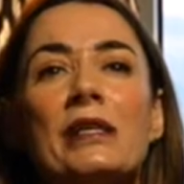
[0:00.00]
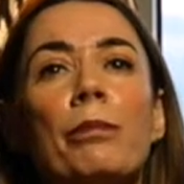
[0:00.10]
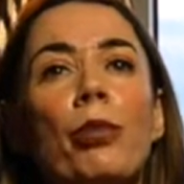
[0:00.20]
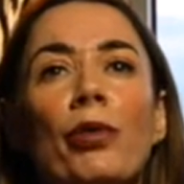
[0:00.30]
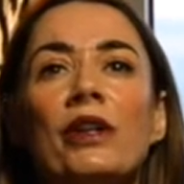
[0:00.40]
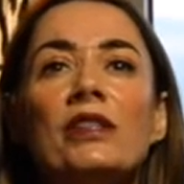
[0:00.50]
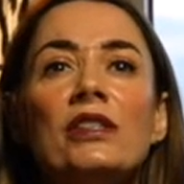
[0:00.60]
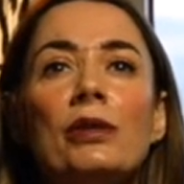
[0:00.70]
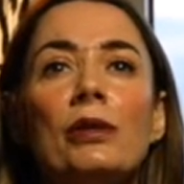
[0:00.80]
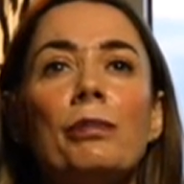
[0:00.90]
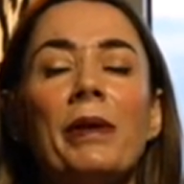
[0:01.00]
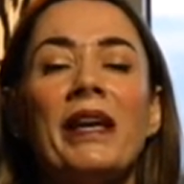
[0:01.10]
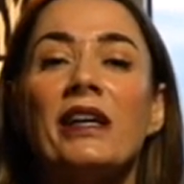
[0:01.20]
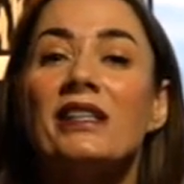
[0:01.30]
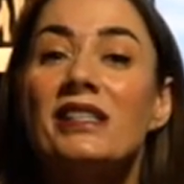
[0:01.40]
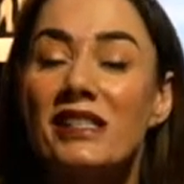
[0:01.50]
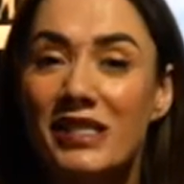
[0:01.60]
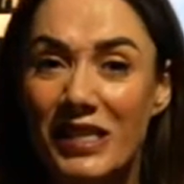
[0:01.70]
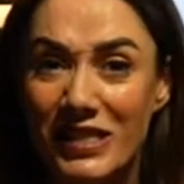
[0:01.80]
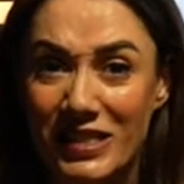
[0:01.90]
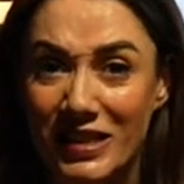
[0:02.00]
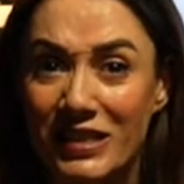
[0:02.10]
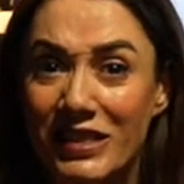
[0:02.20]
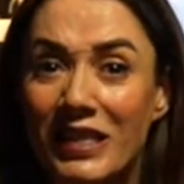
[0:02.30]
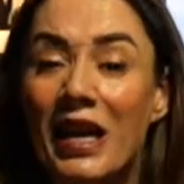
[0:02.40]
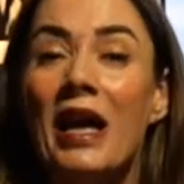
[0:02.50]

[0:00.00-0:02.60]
important to be consistent,